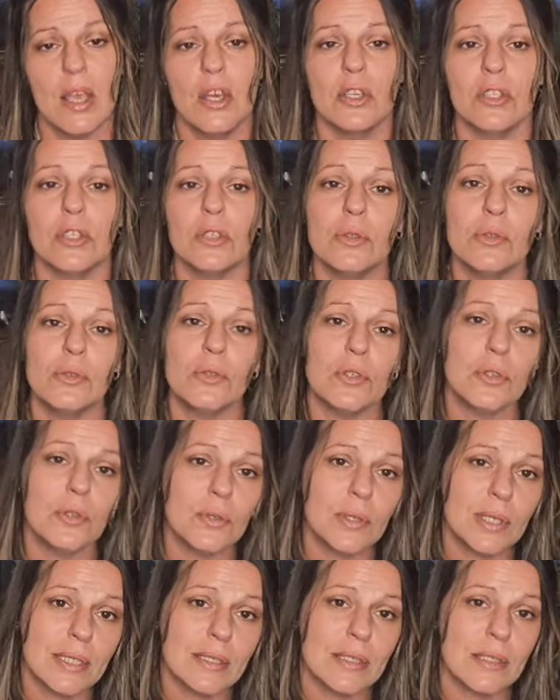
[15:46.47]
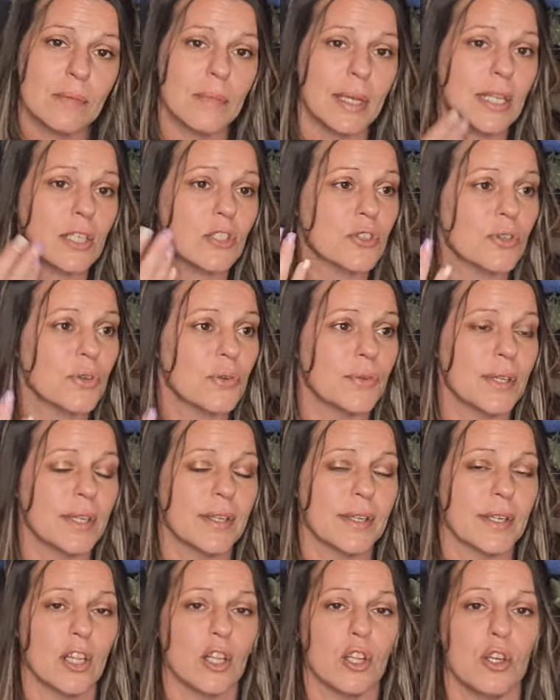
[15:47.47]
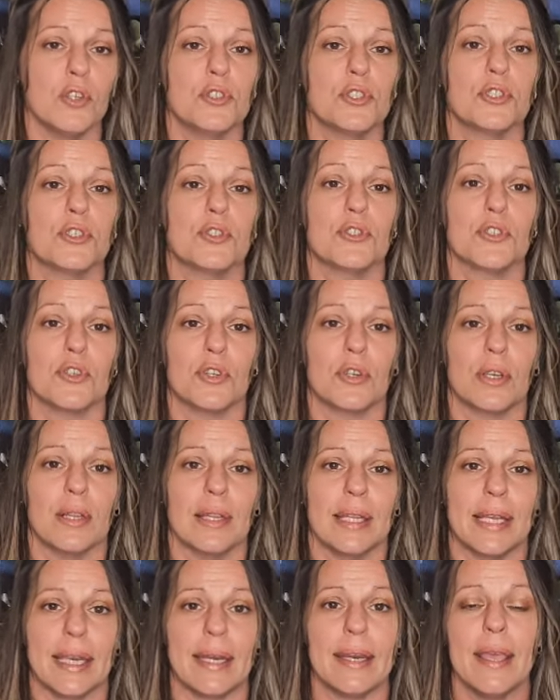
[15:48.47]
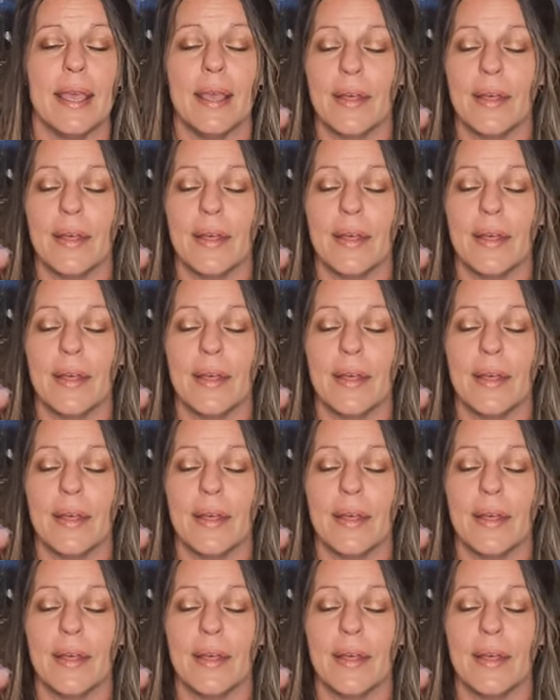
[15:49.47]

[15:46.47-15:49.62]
You do need to make sure their enclosures are clean.